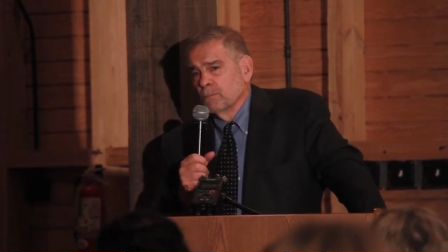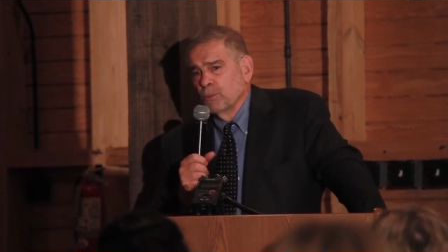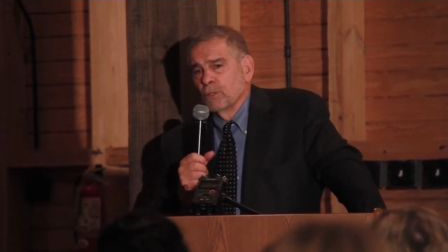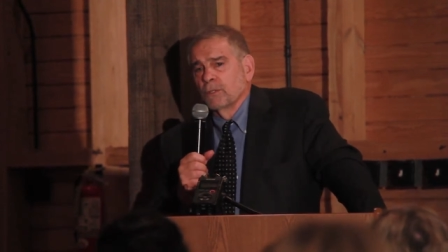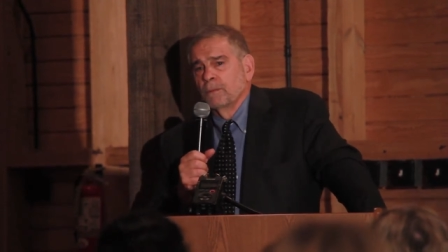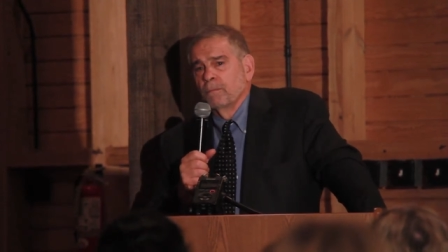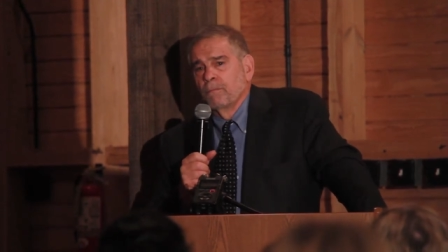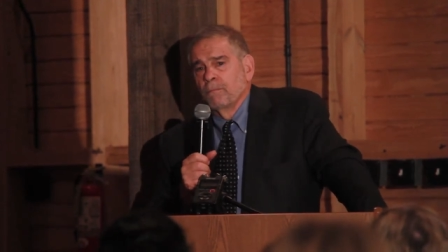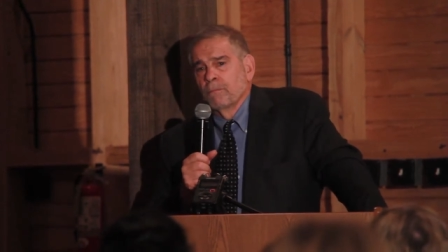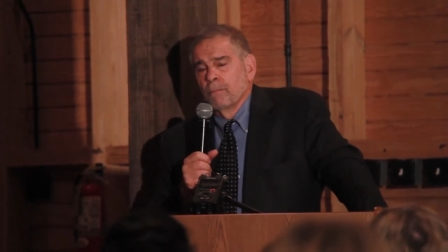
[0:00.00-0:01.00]
book.
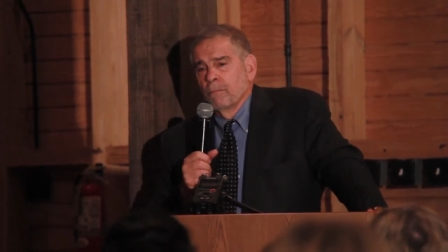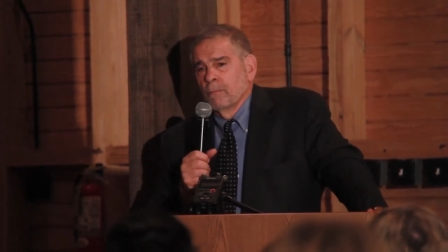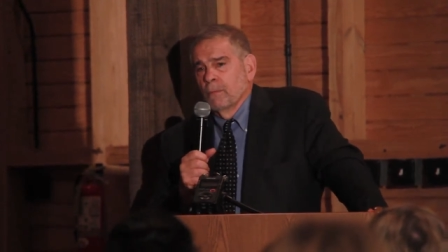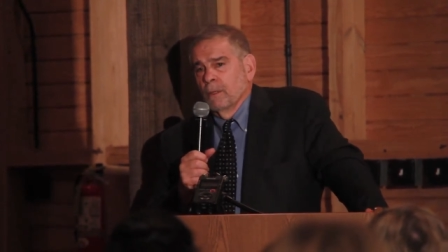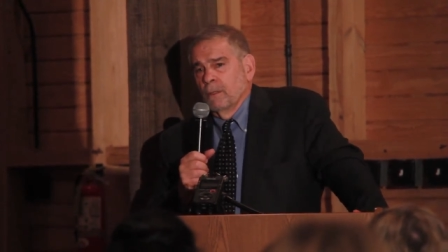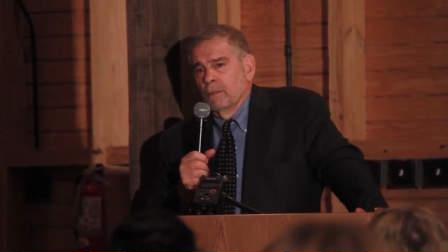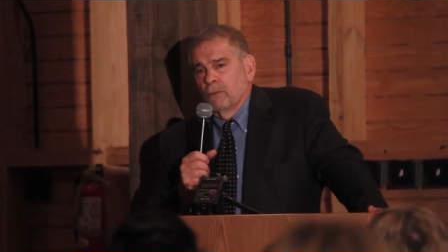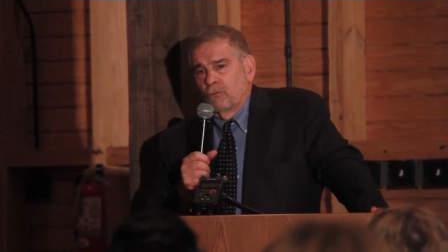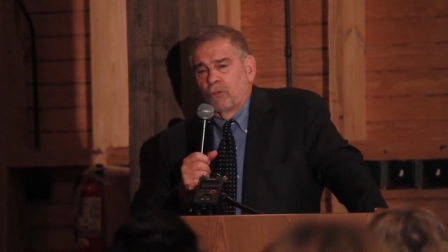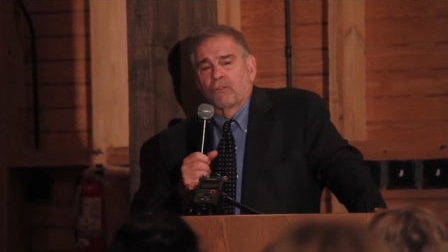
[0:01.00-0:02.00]

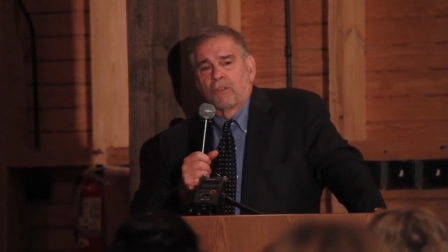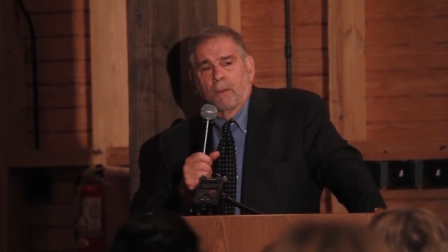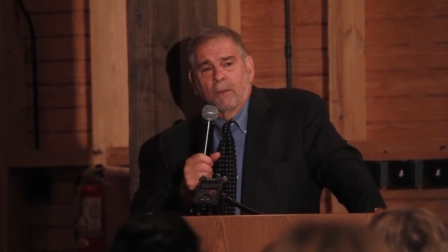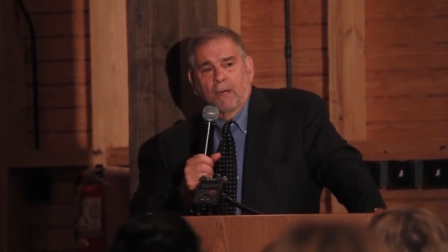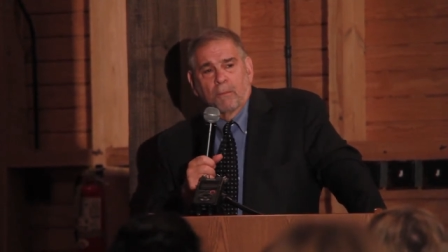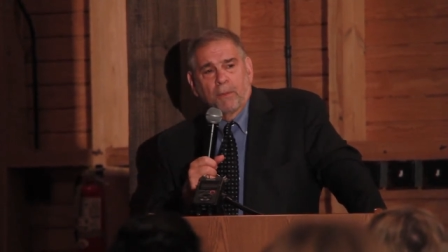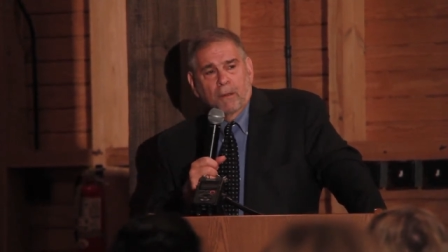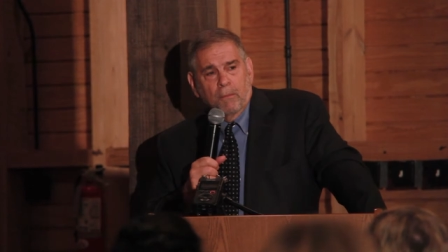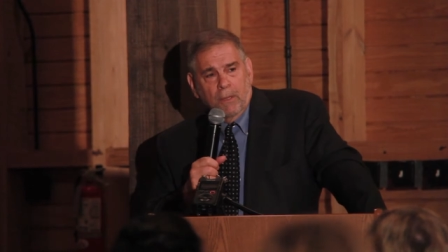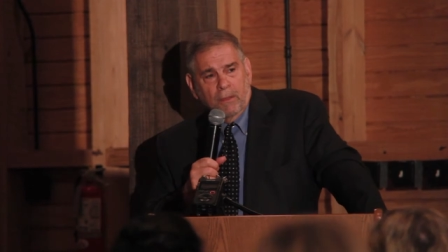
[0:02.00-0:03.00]
Just came out
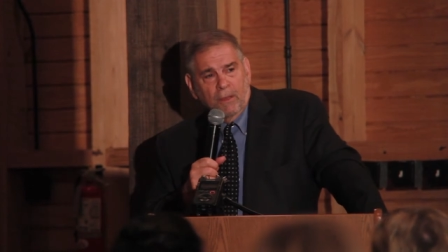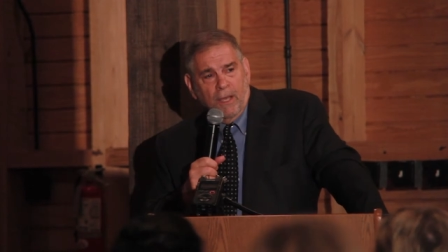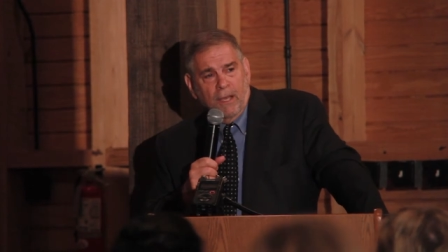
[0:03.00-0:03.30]
about a month and a